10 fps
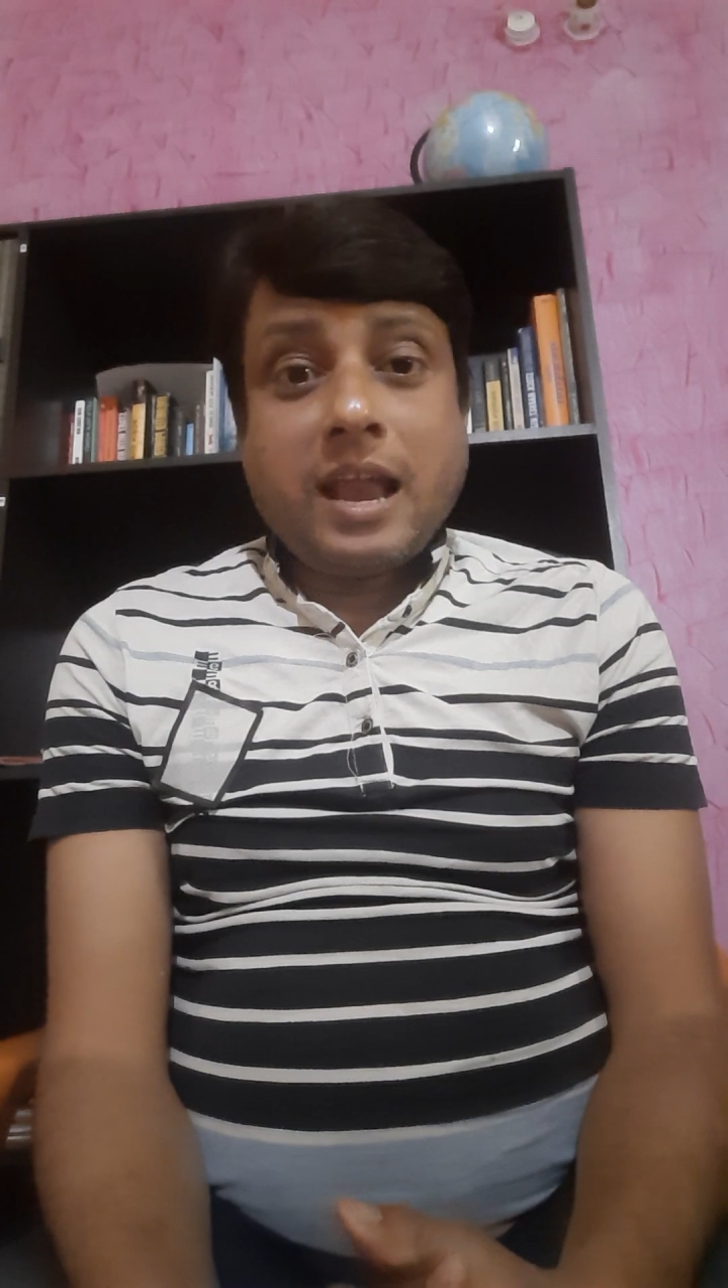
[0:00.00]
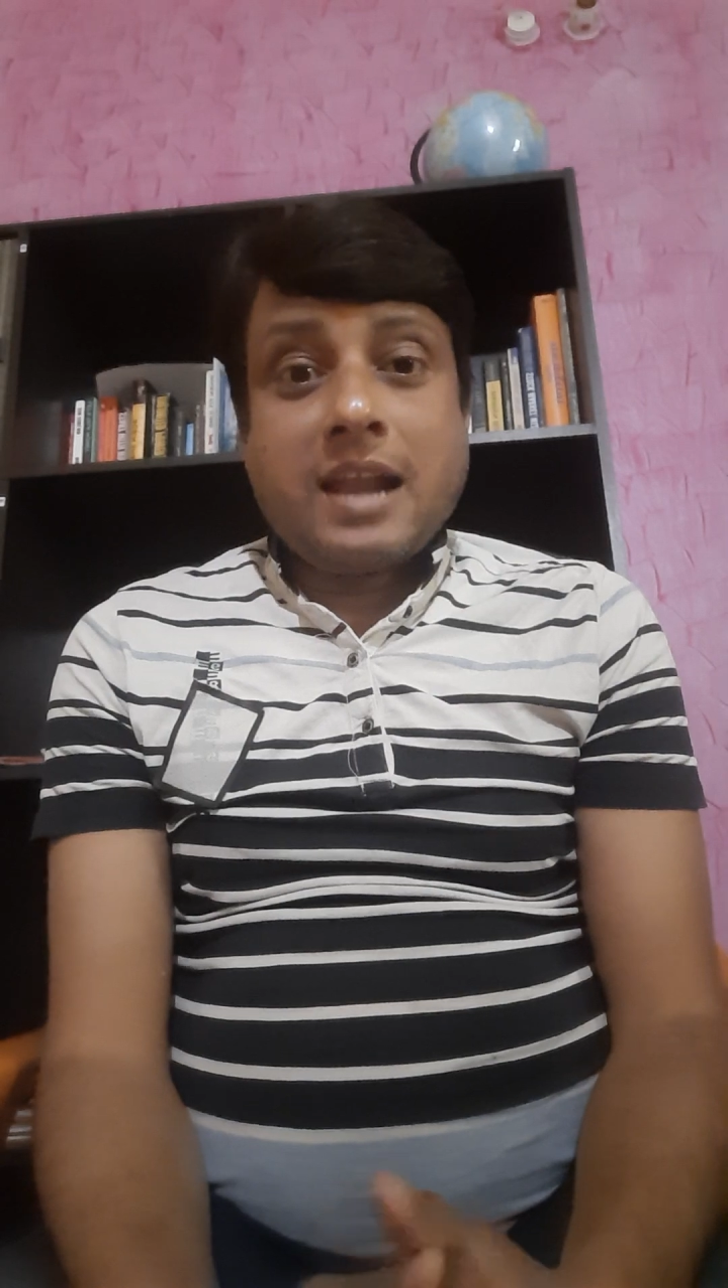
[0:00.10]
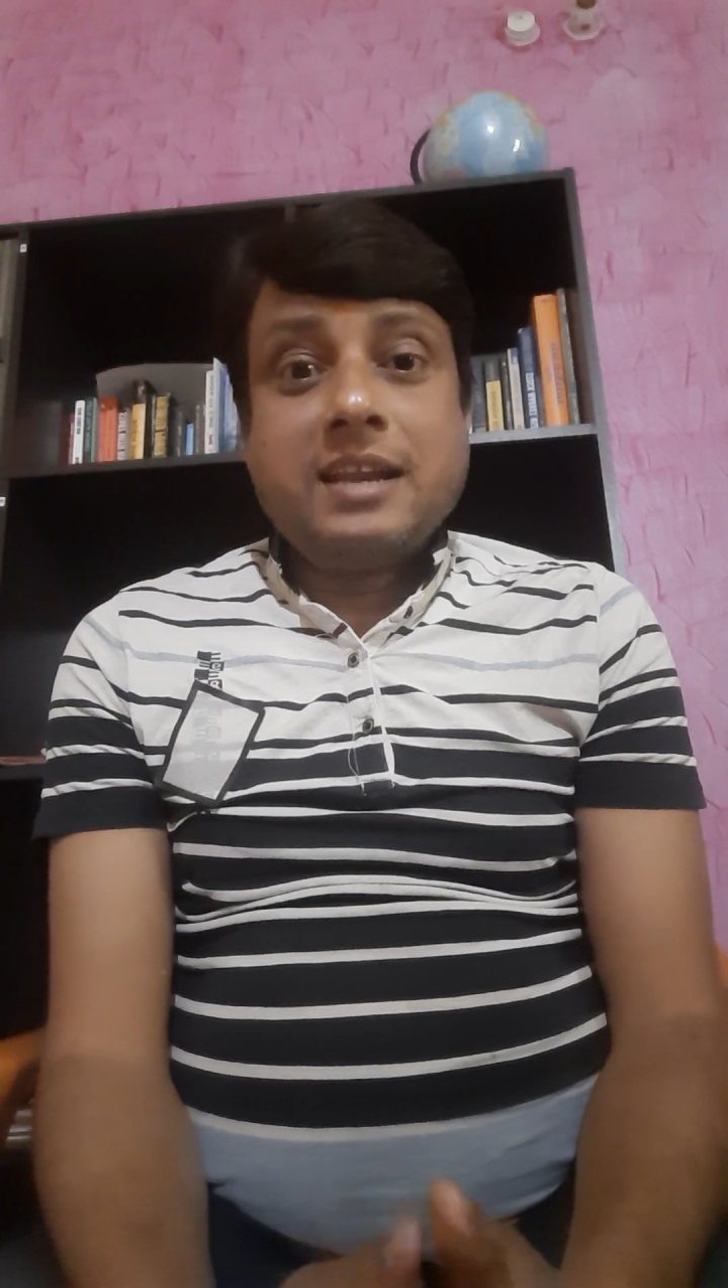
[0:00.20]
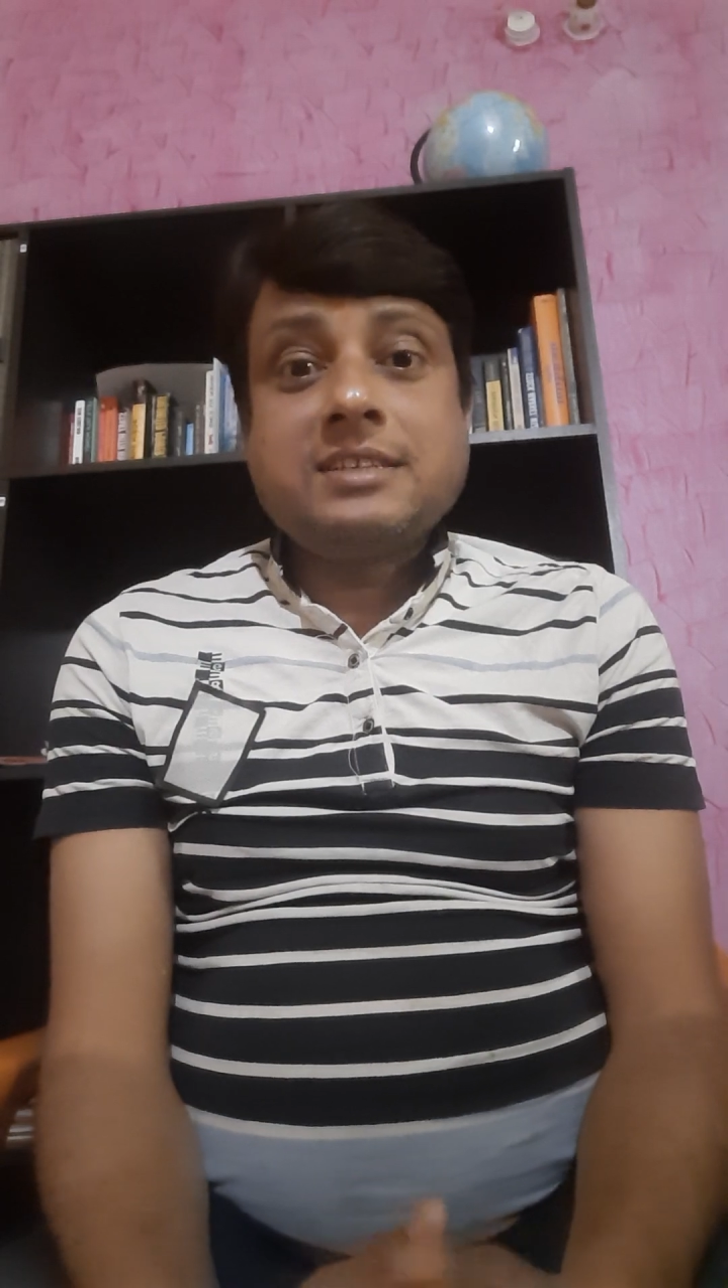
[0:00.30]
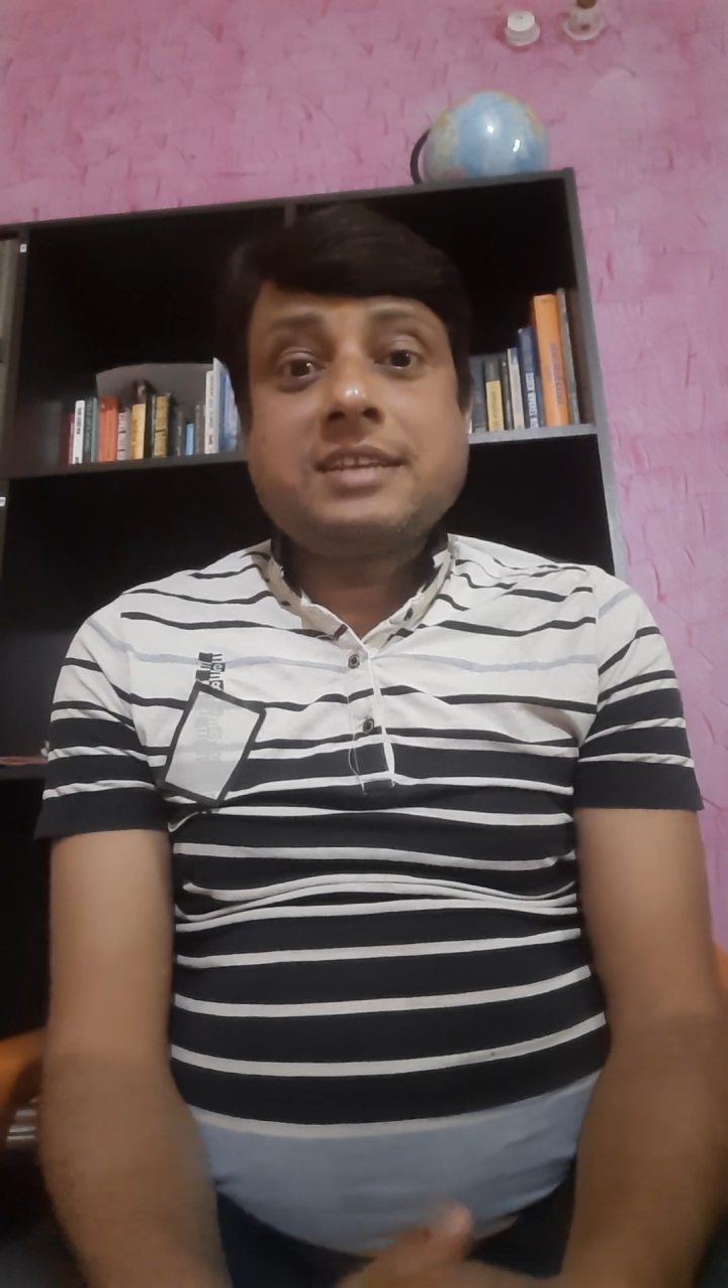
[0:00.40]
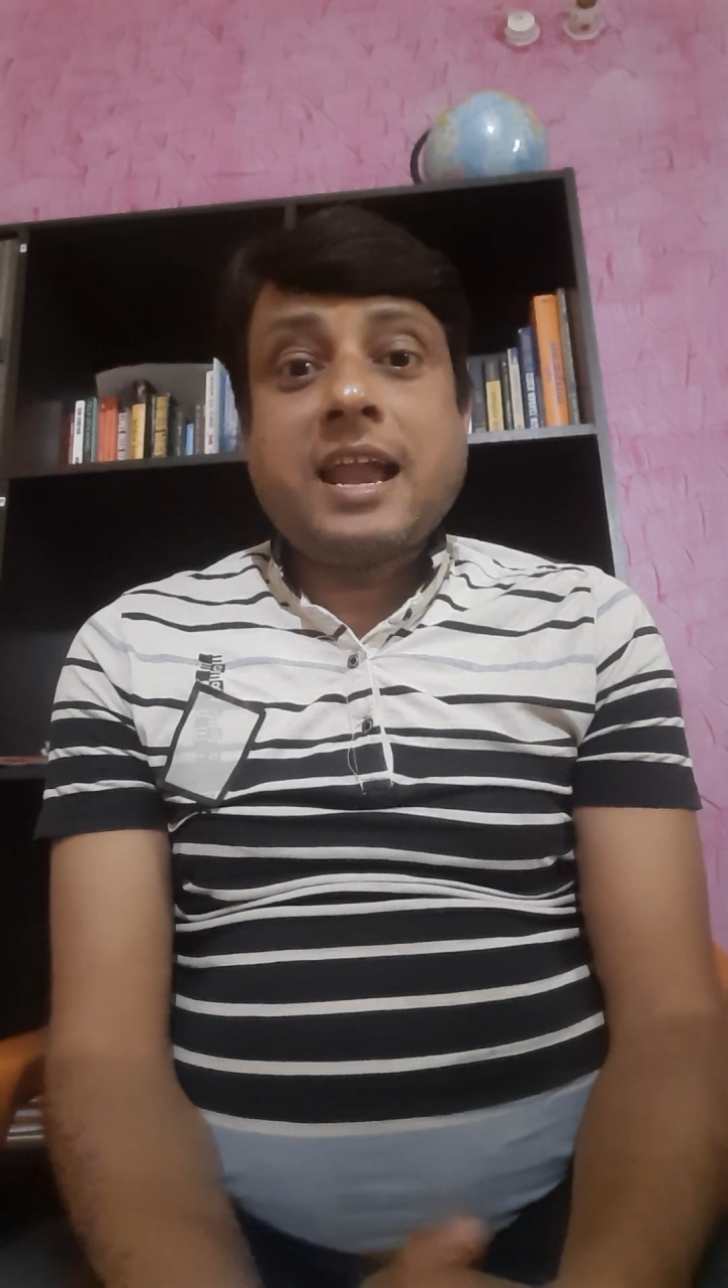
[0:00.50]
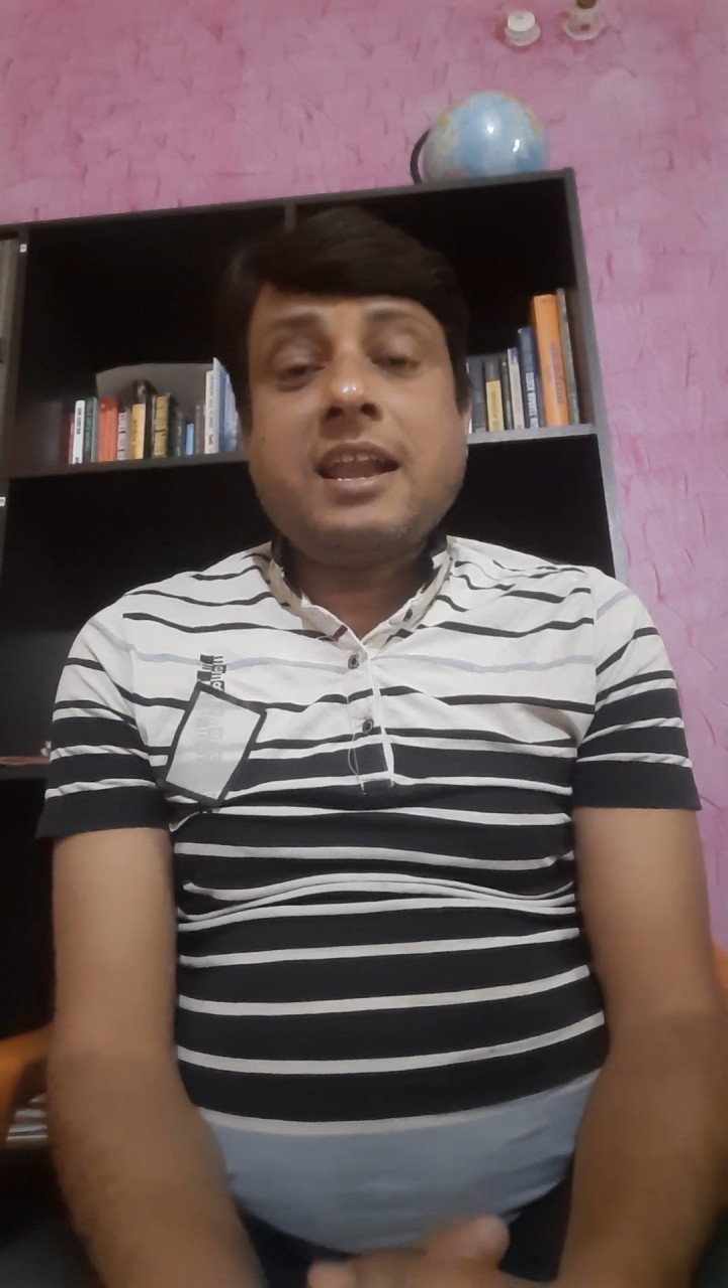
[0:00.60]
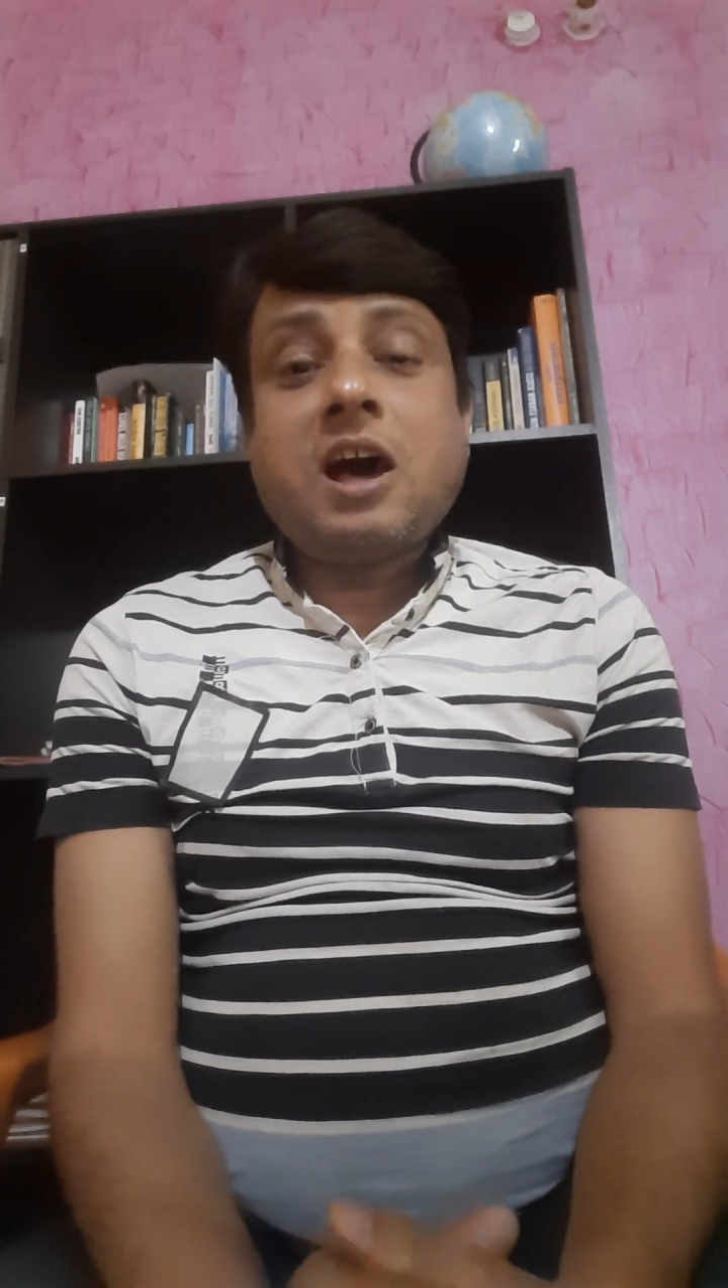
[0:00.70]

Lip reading: understand